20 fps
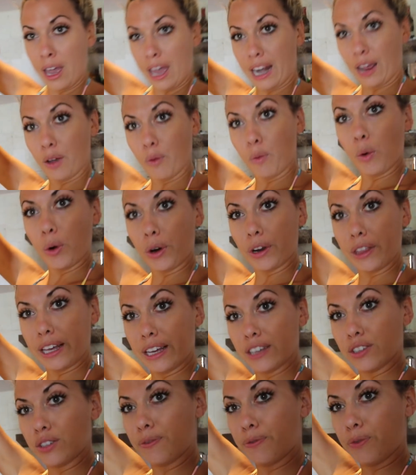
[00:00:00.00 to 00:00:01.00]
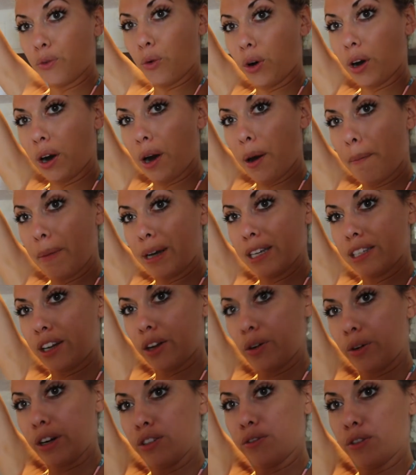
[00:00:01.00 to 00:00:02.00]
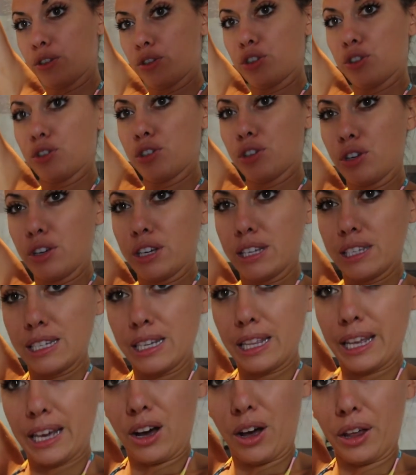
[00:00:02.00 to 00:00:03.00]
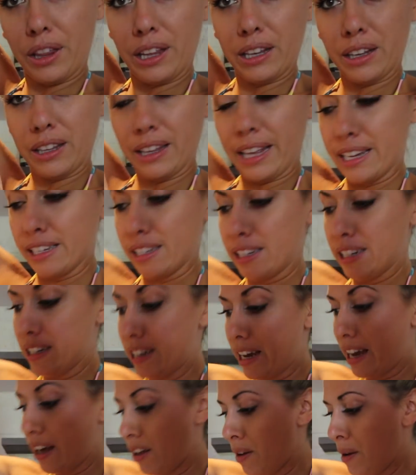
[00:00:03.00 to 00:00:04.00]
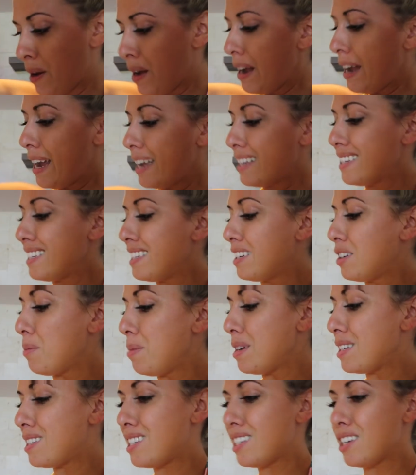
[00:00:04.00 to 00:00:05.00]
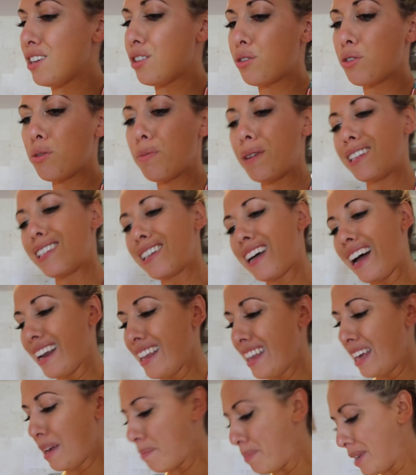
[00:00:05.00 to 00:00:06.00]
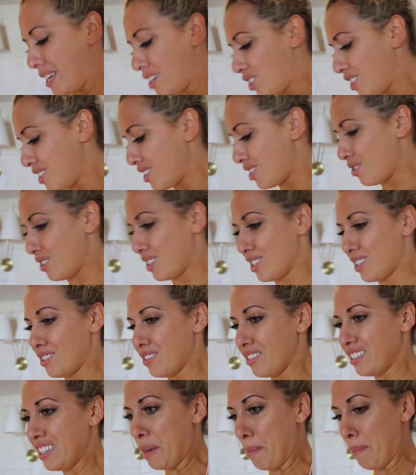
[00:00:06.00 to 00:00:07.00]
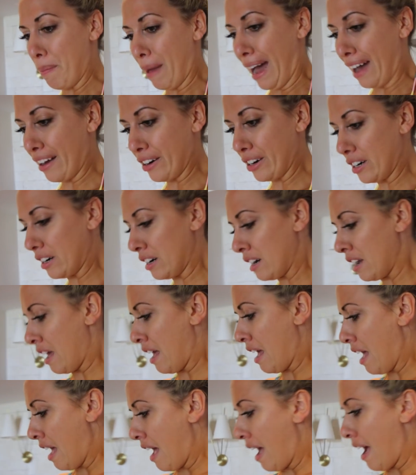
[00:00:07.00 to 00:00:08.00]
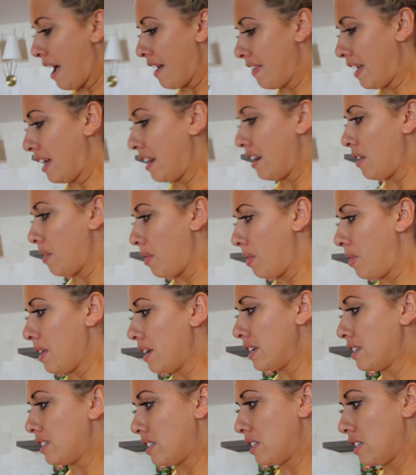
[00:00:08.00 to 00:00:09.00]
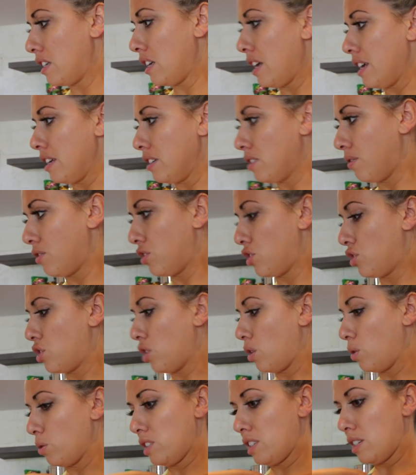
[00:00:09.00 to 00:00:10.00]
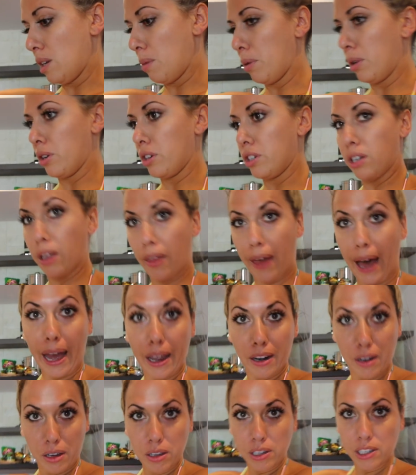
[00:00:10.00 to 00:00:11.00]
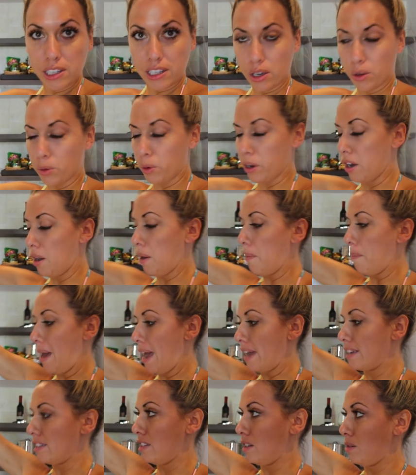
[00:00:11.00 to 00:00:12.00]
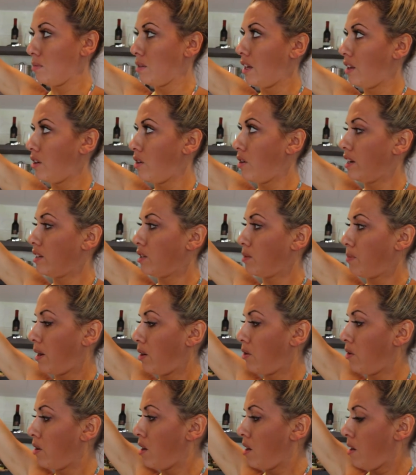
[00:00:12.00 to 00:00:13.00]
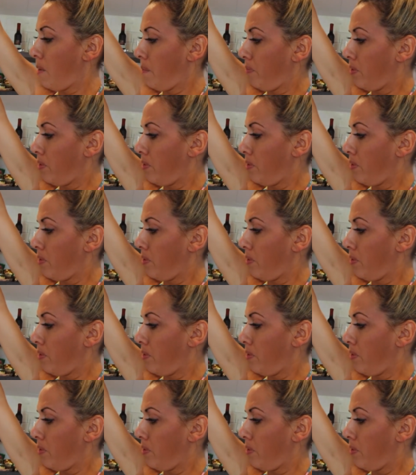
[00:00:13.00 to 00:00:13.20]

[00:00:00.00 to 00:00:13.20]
And I wore this for my sunrise photo shoot. So you can see like all the little lace detail. It's a little bit see-through, but it's kind of like beachy, so it doesn't really matter. And then this is so similar to that sequin maxi that I'm telling you guys about.